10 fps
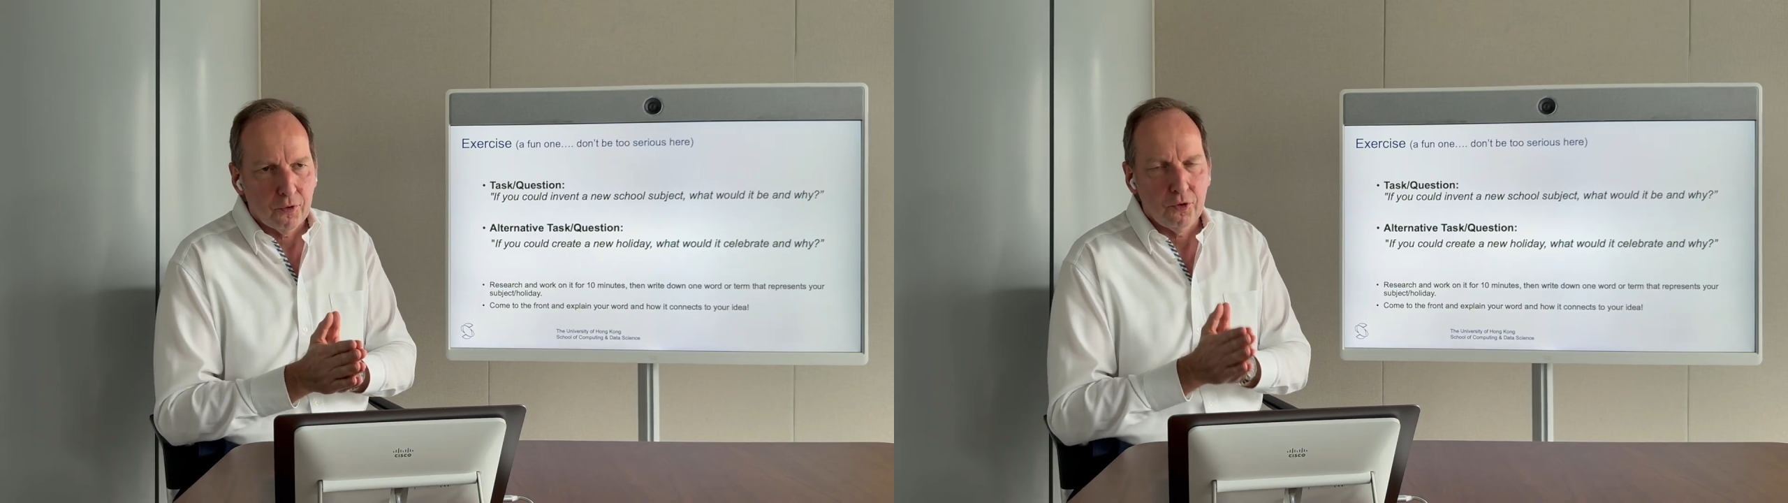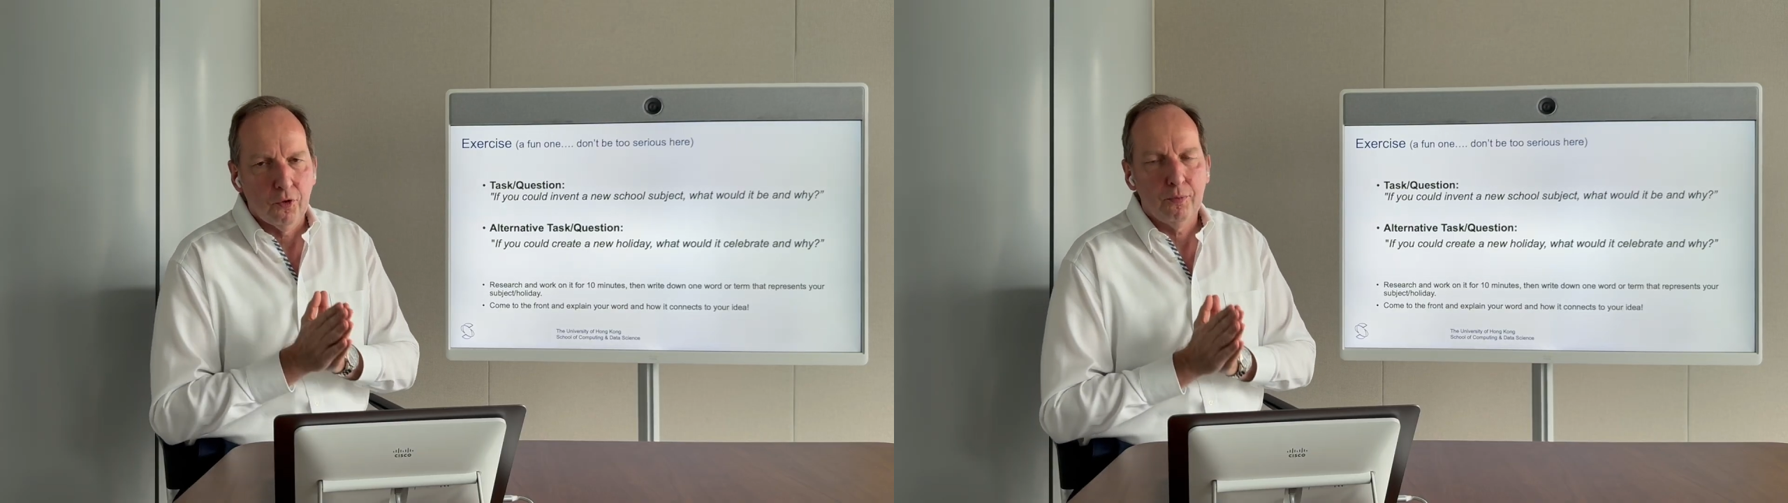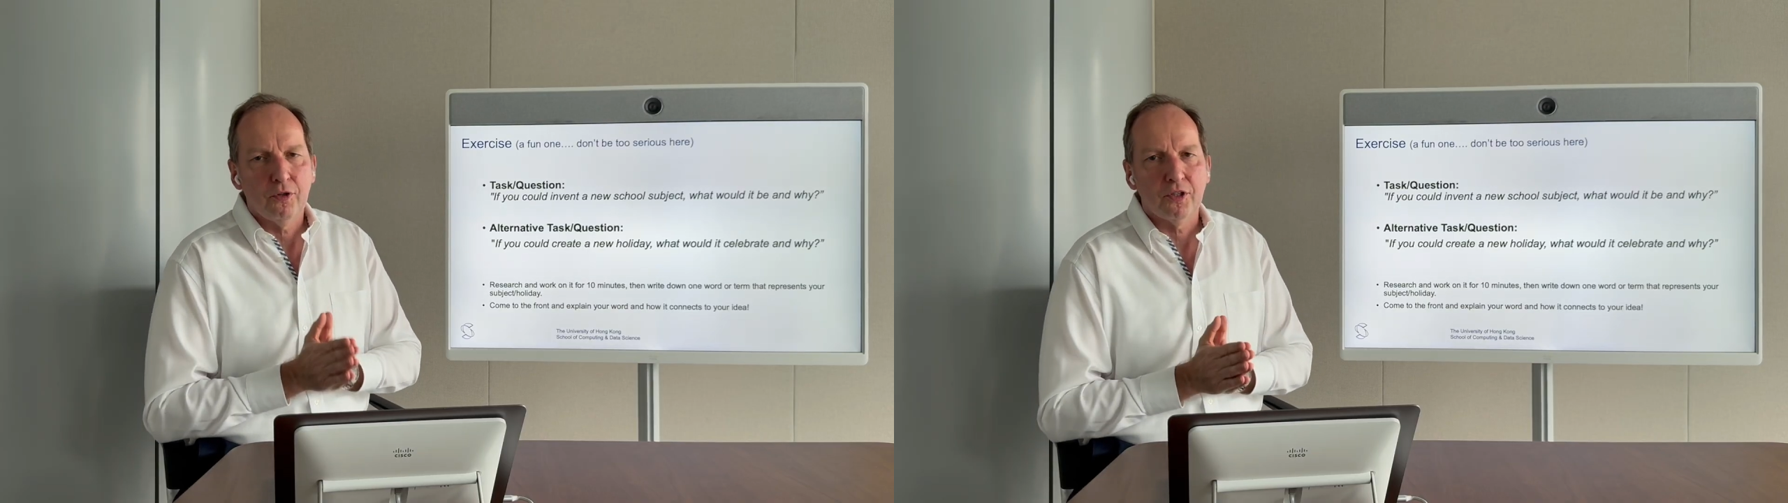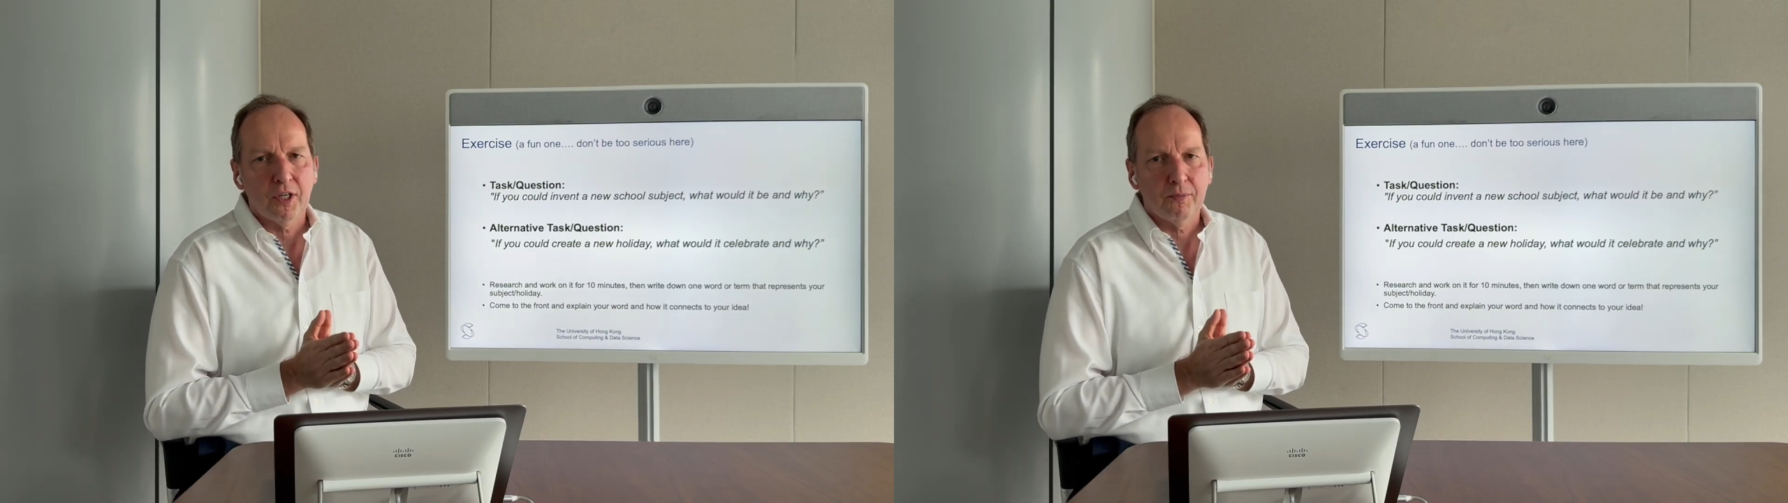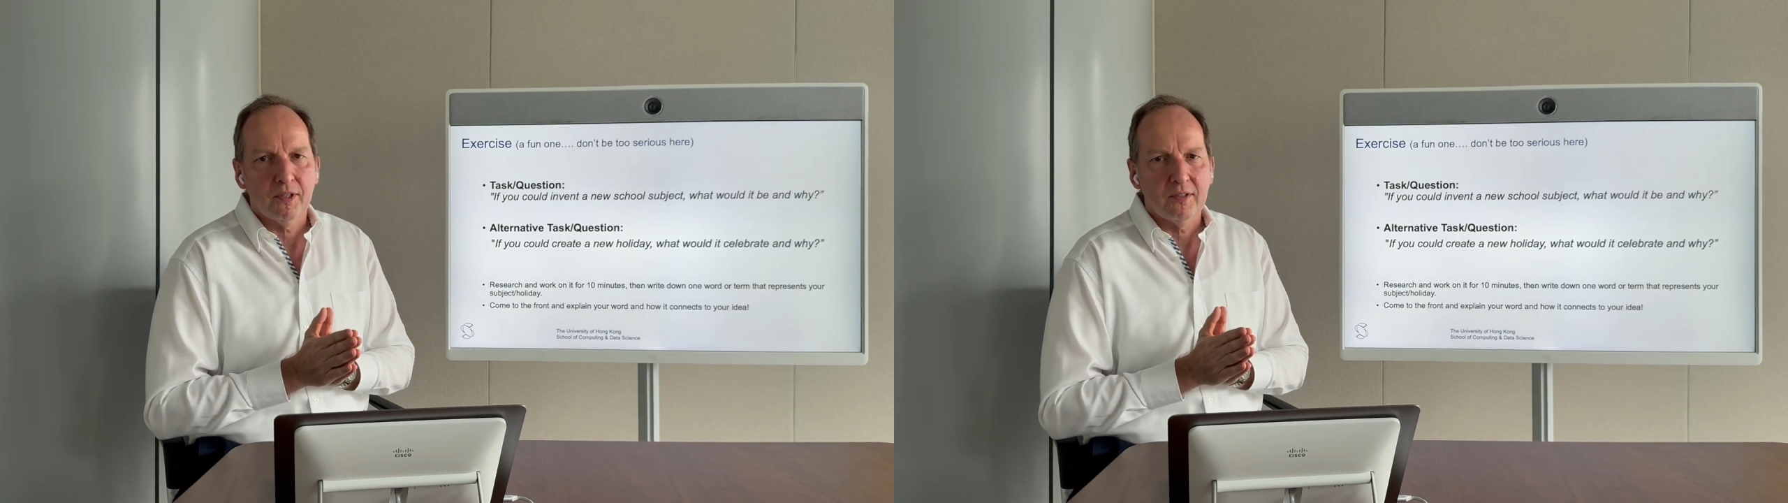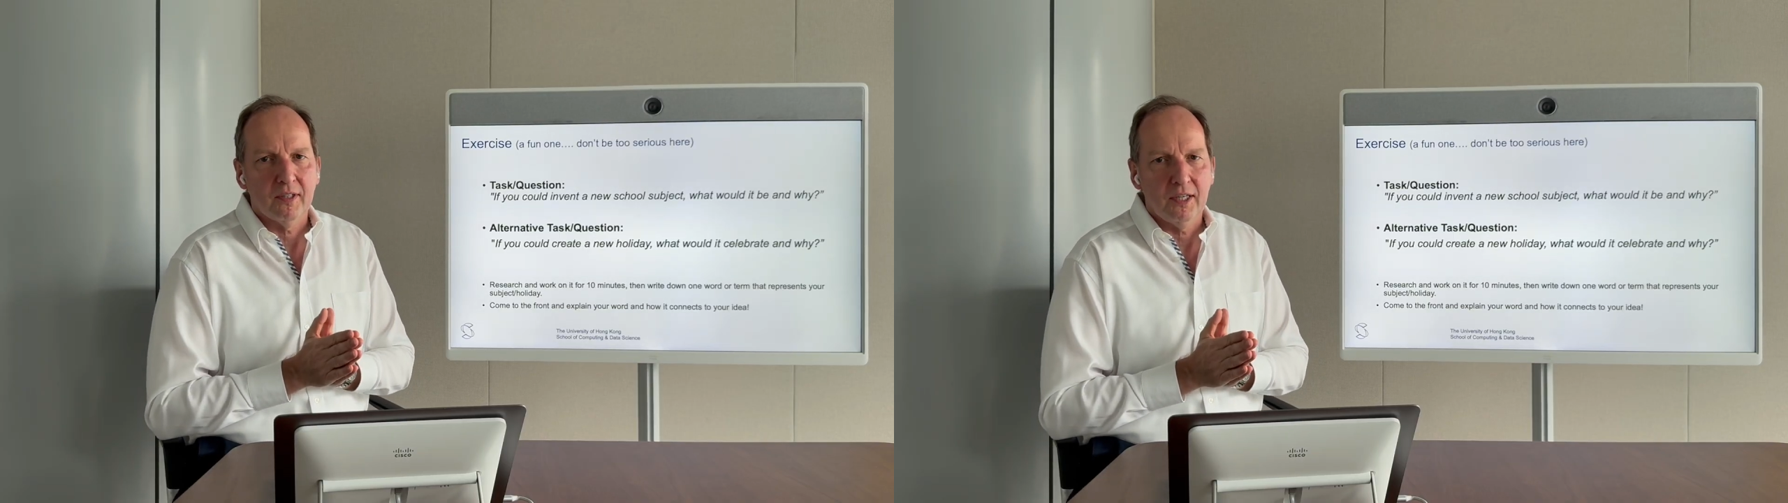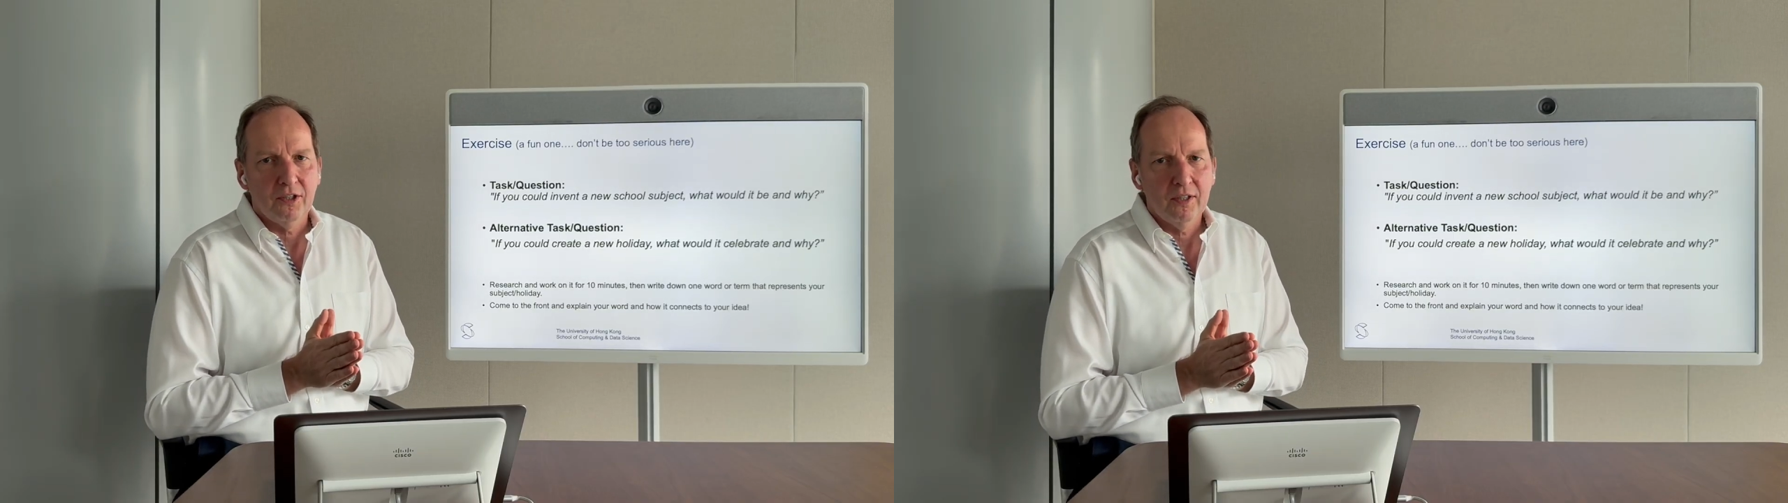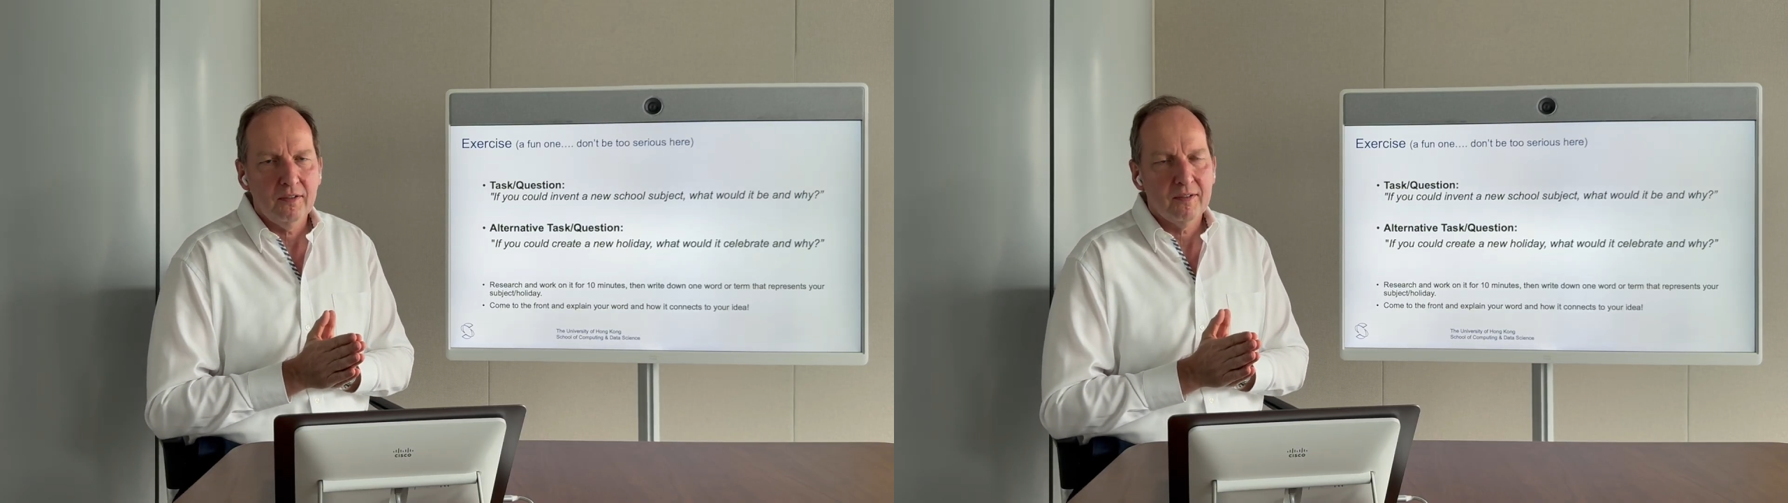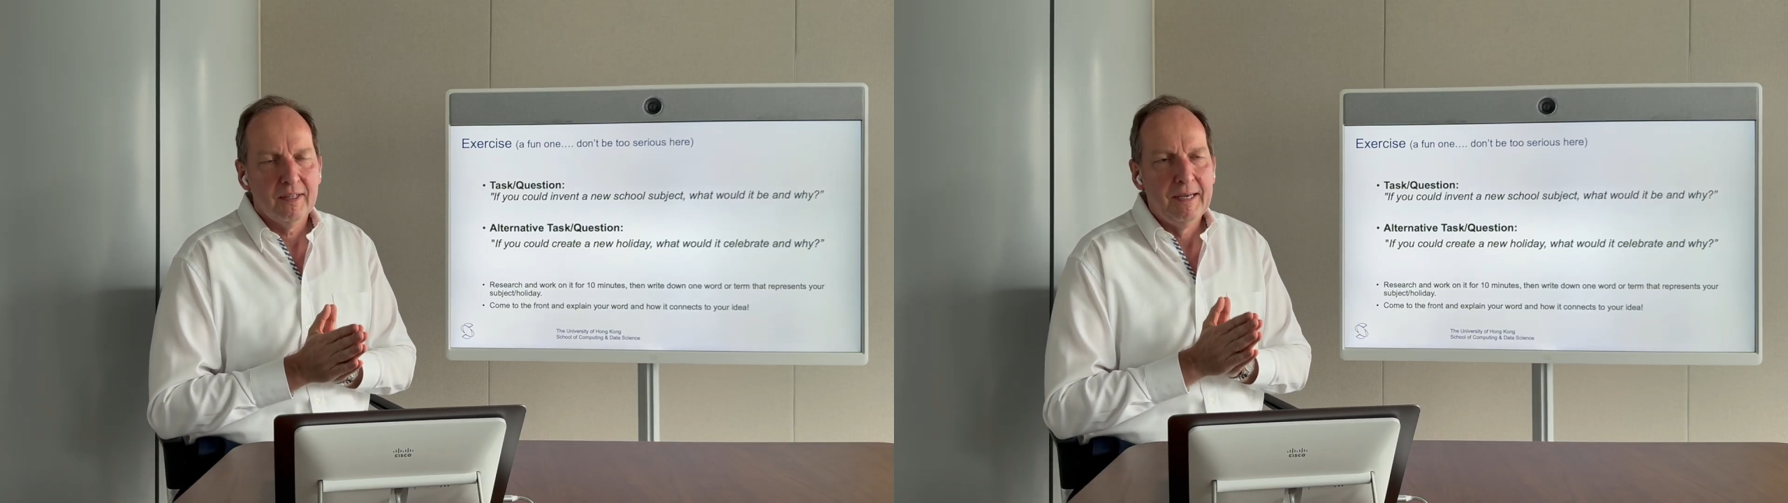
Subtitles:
your project presentations.